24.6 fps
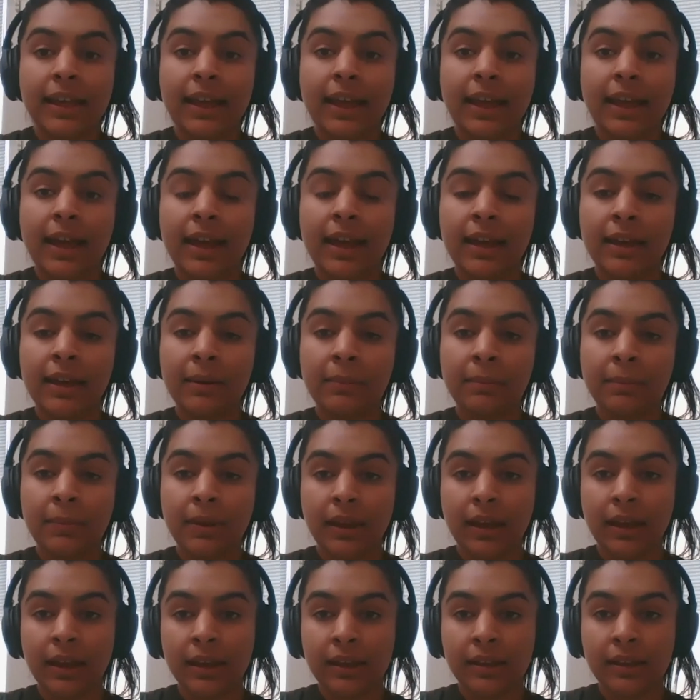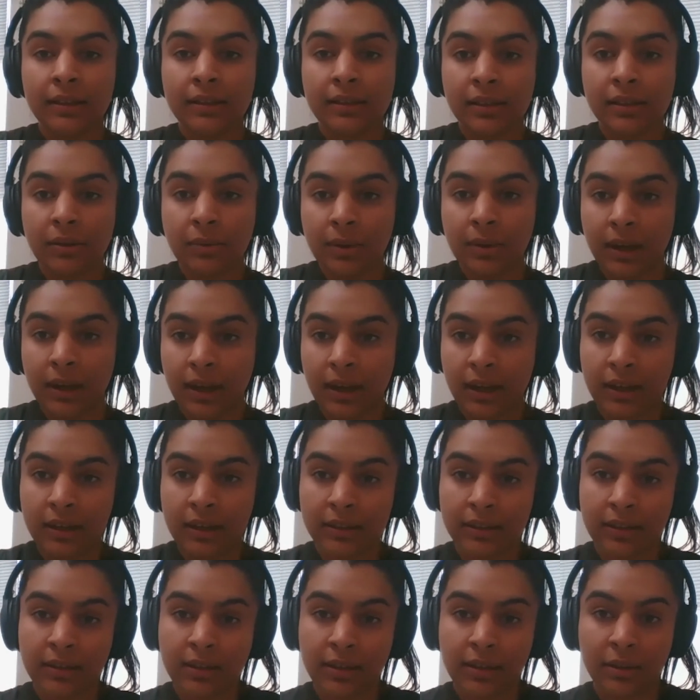And we had
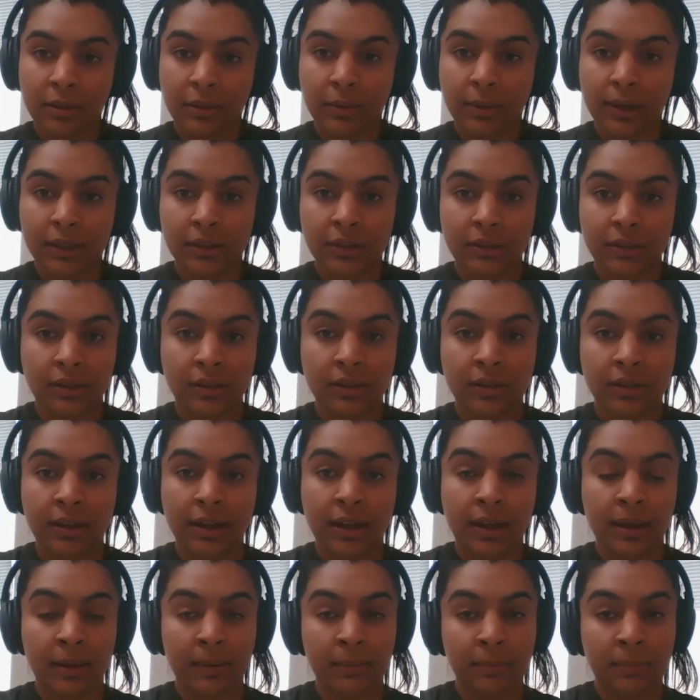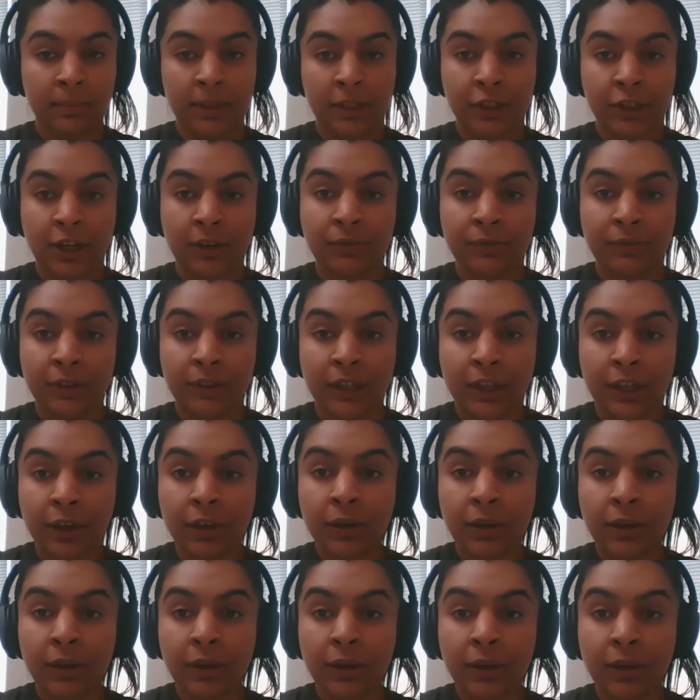another question, Bija, for
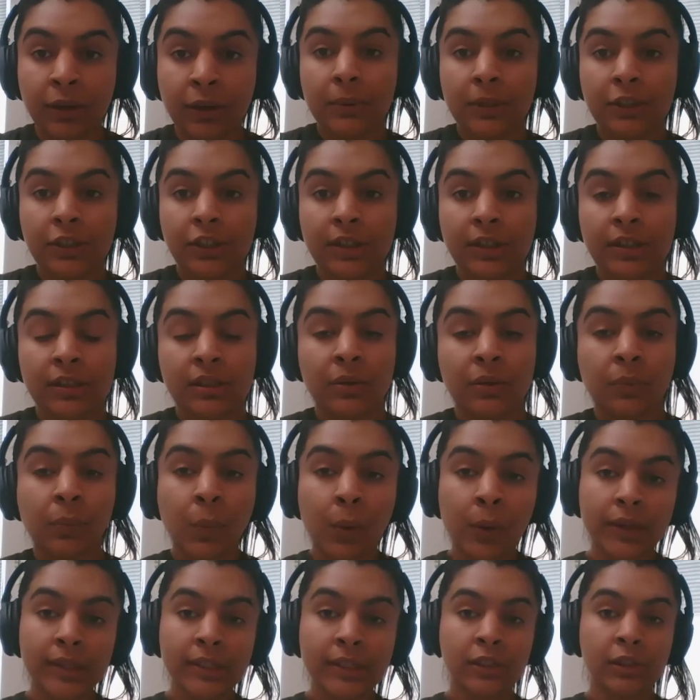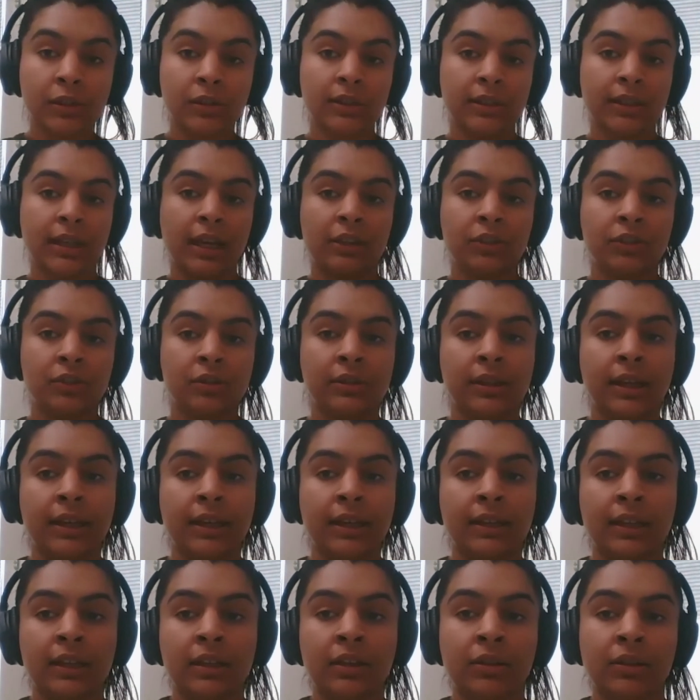you, which is, what is your schedule like
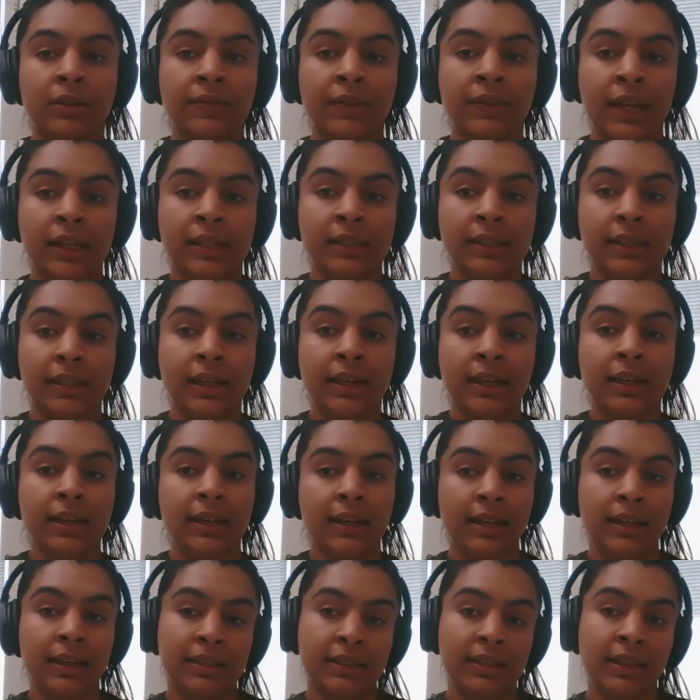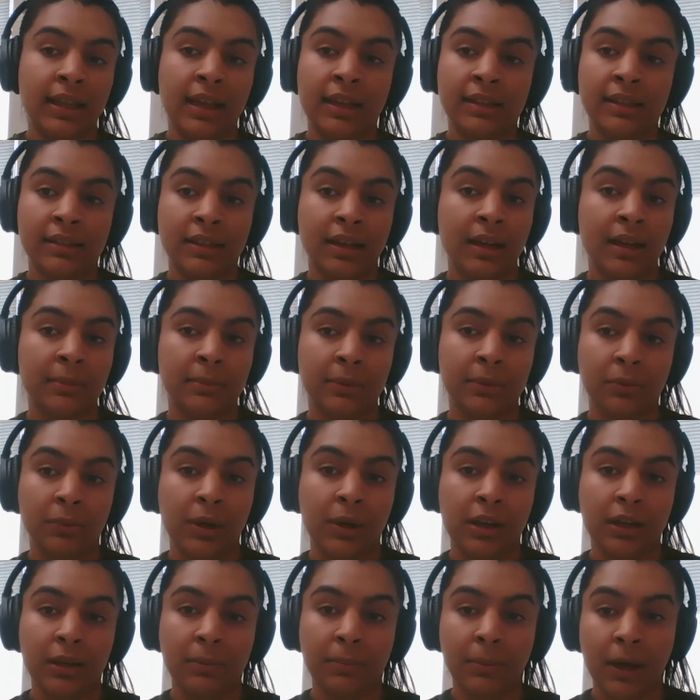at university? Is there time to
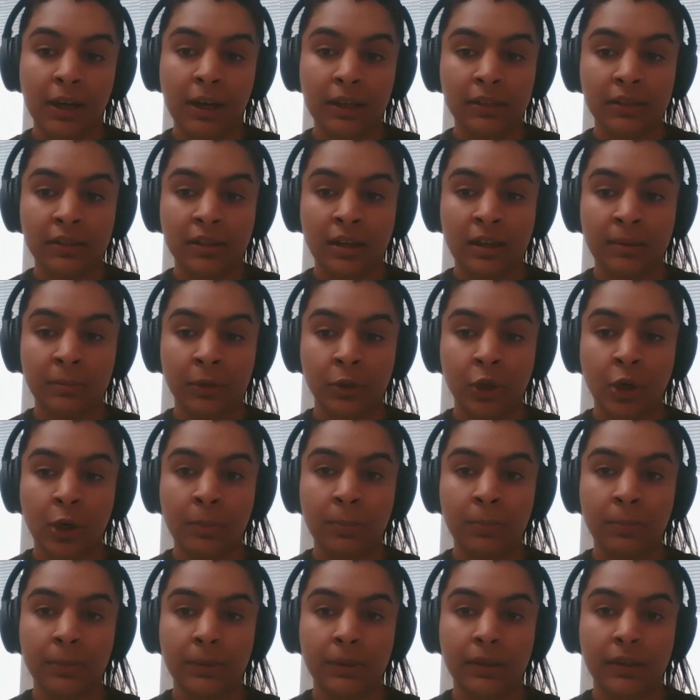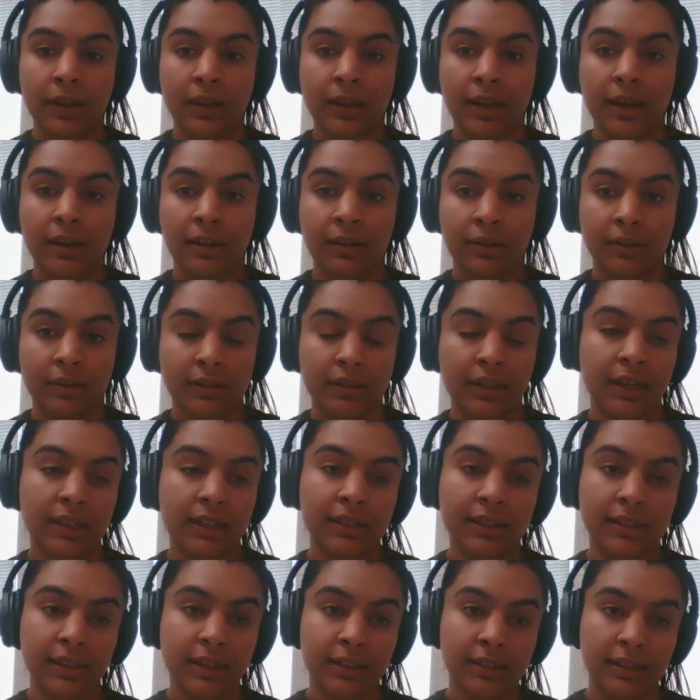work a part-time job alongside
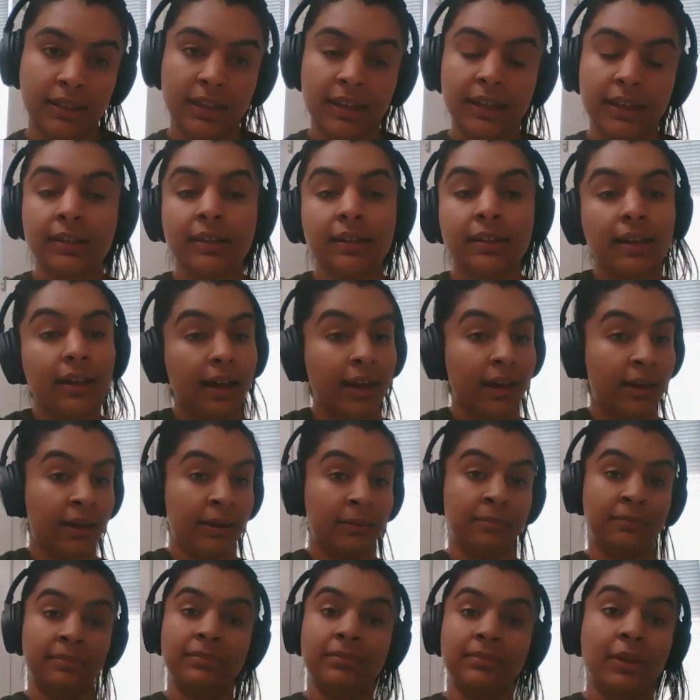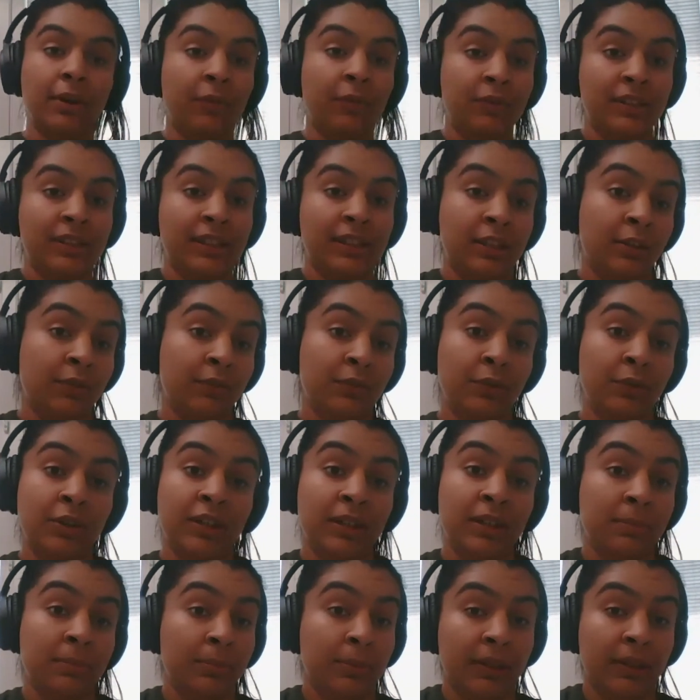studying? Obviously, you've
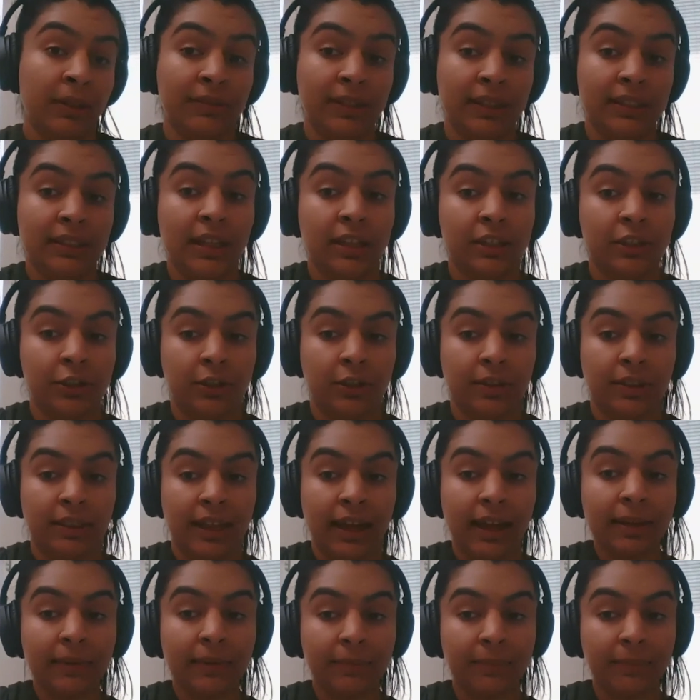already briefly touched on that.